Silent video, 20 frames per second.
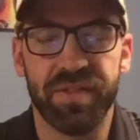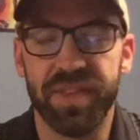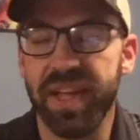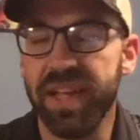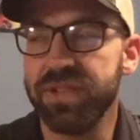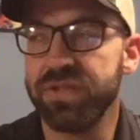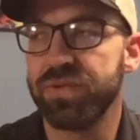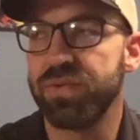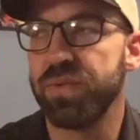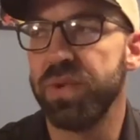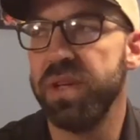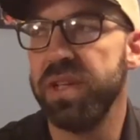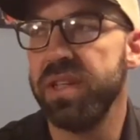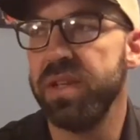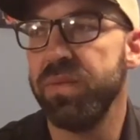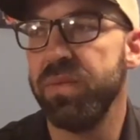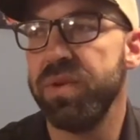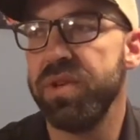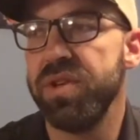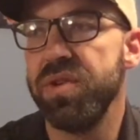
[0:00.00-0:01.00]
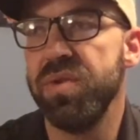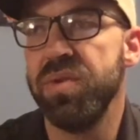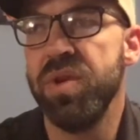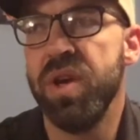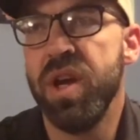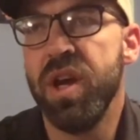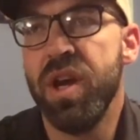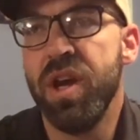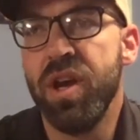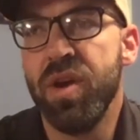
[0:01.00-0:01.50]
That's really when
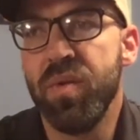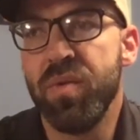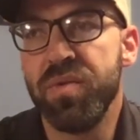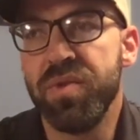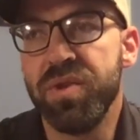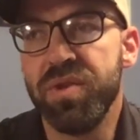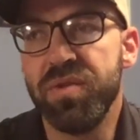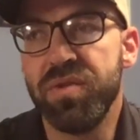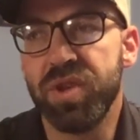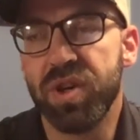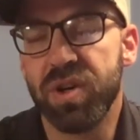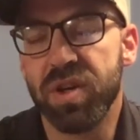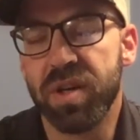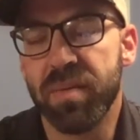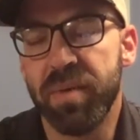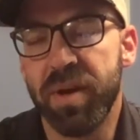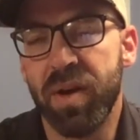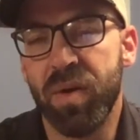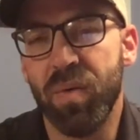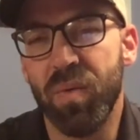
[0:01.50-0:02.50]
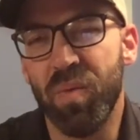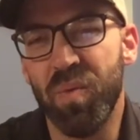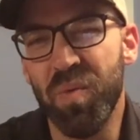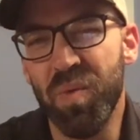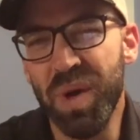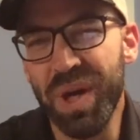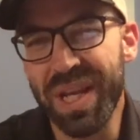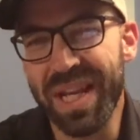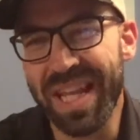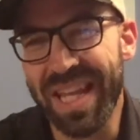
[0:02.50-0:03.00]
you talk about
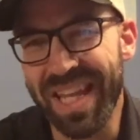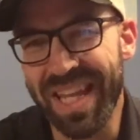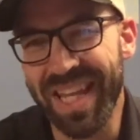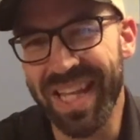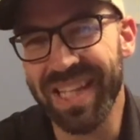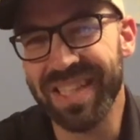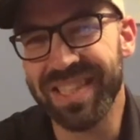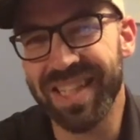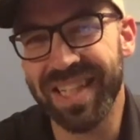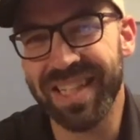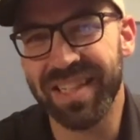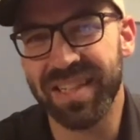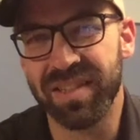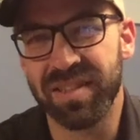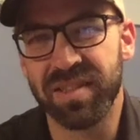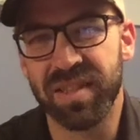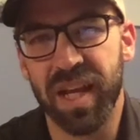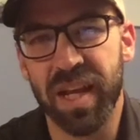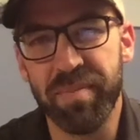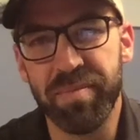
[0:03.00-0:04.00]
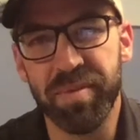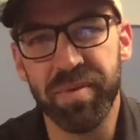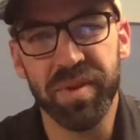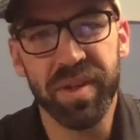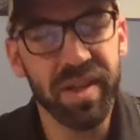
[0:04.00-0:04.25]
what is a disciple,